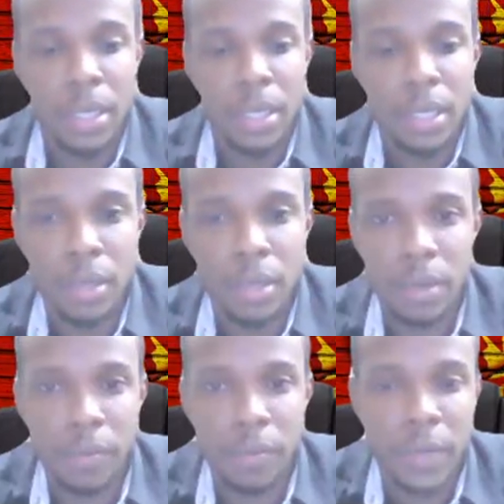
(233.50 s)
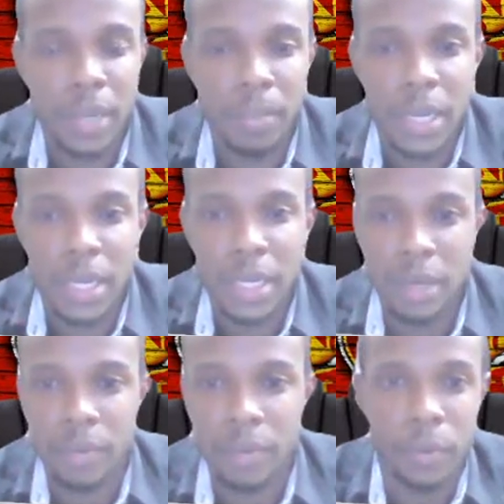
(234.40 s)
So for that, I give a
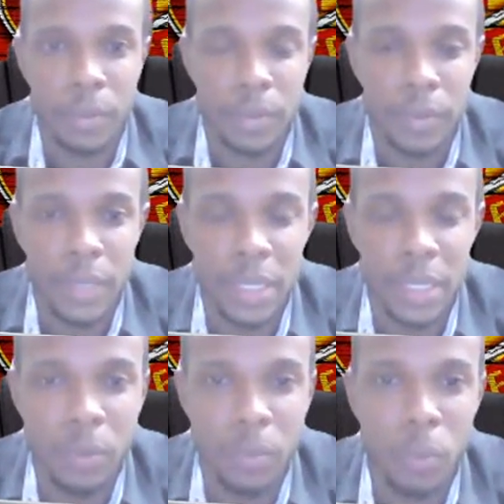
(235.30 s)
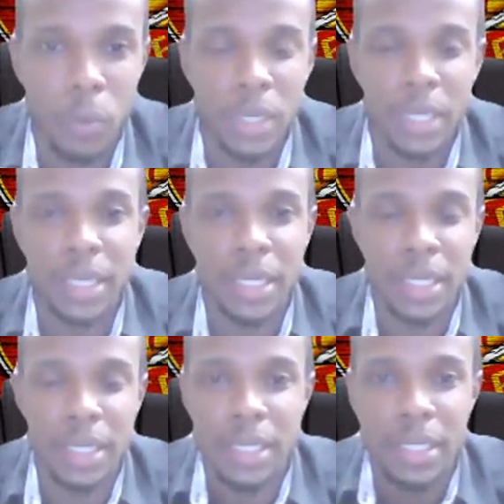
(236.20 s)
4. For the whole
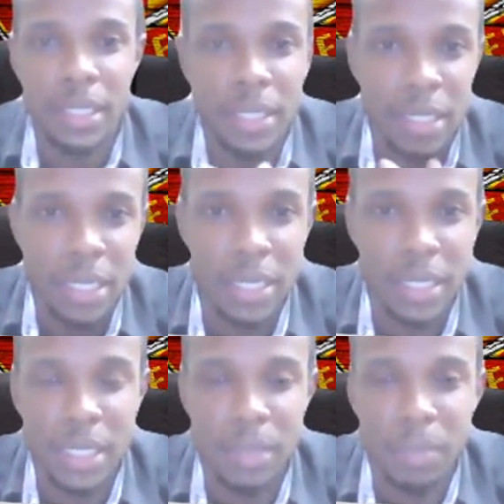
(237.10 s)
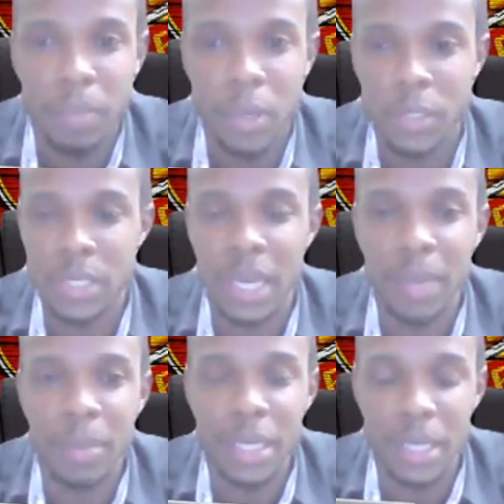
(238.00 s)
the selection of the team, plus
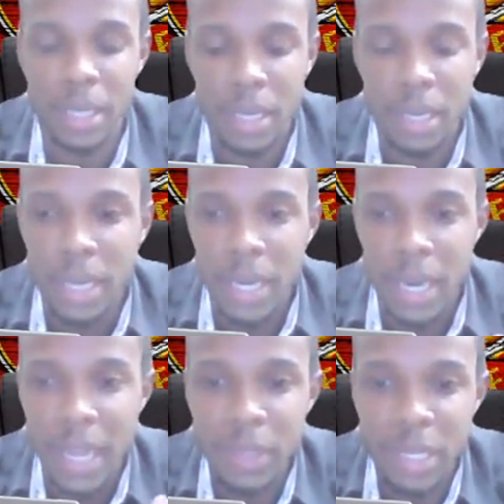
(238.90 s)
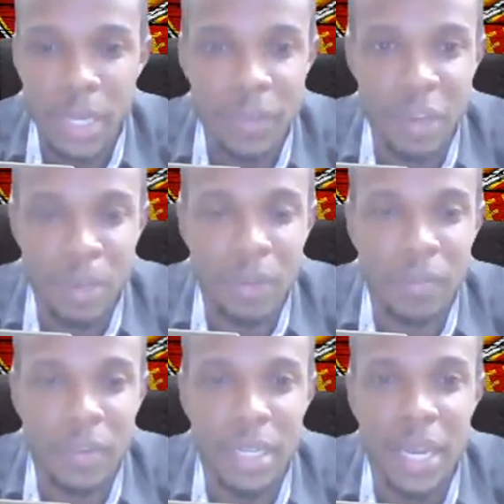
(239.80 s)
Anthony Martial will come
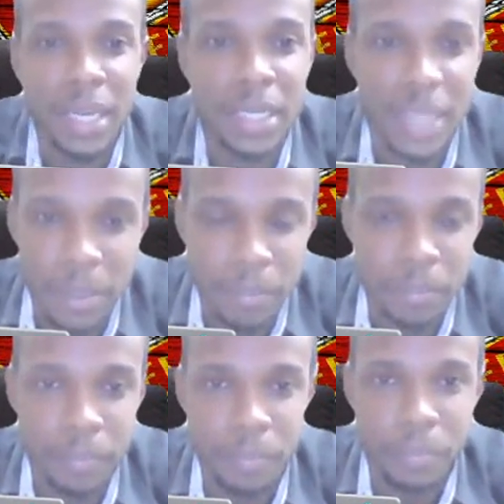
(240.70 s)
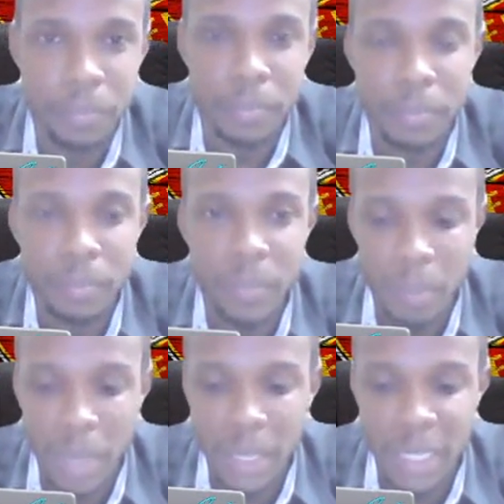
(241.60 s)
off long time.
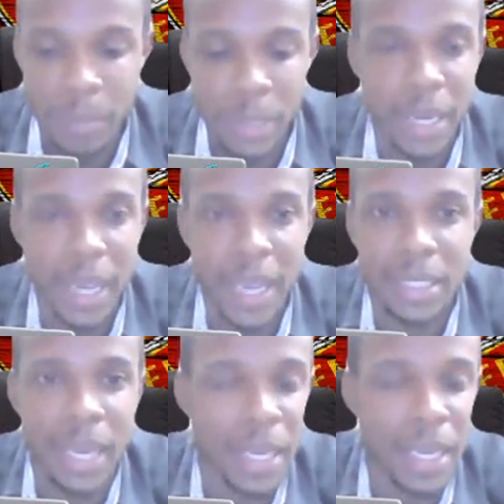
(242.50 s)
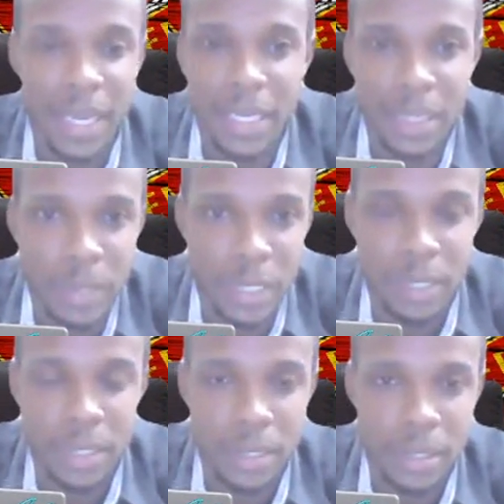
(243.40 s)
Martial played the entire 90
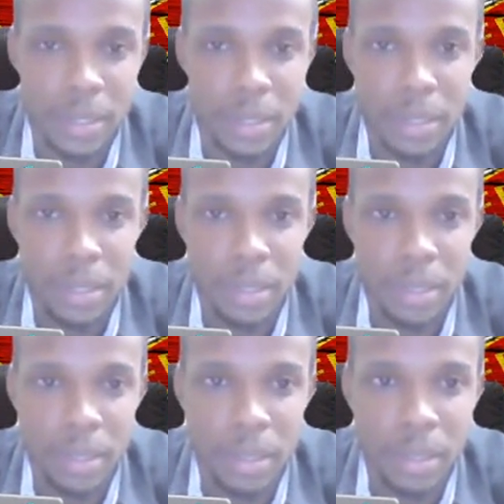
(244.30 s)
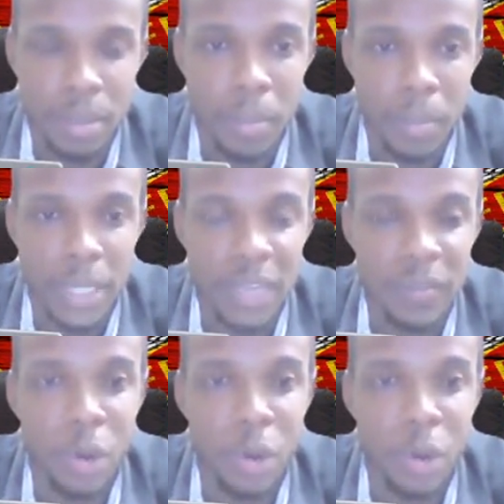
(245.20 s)
minutes. Martial will